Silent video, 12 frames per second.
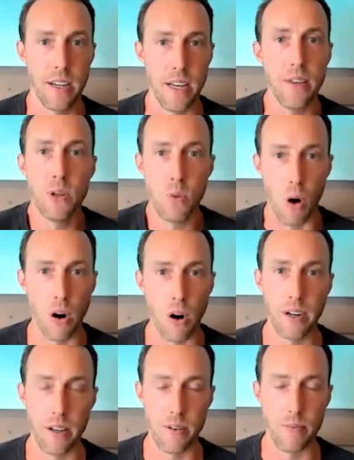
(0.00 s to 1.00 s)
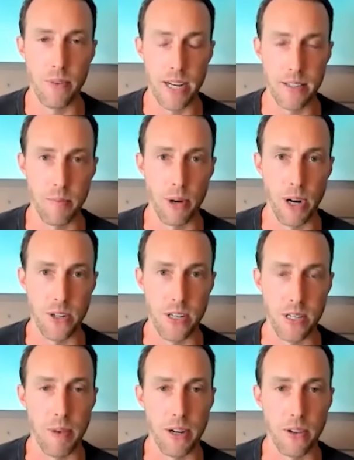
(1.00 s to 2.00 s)
if you are going to invest in
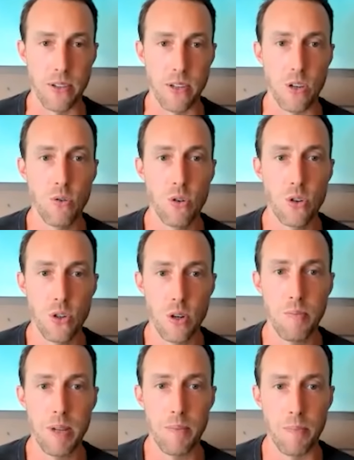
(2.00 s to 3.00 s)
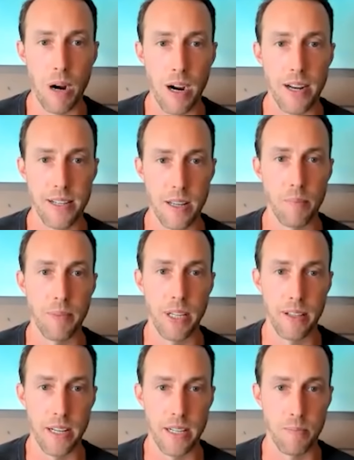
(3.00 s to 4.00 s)
precious metals, you should be buying
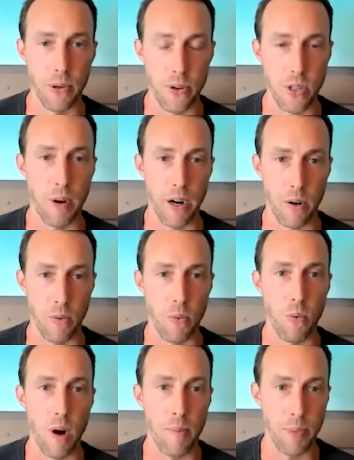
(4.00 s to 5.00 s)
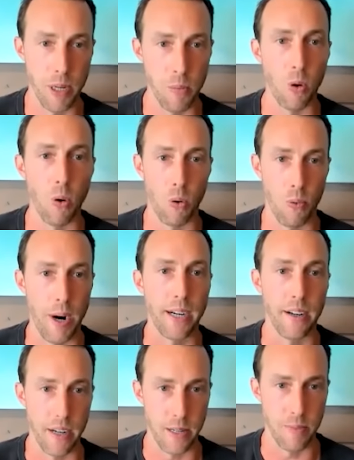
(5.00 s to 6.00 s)
something that's produced by a reputable or
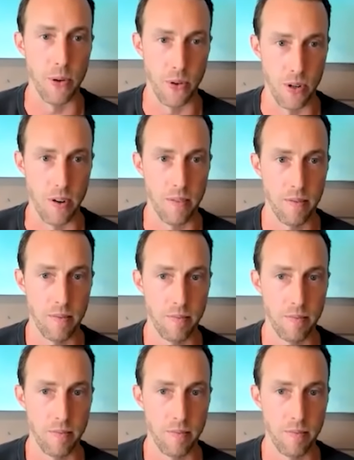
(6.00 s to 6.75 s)
recognized producer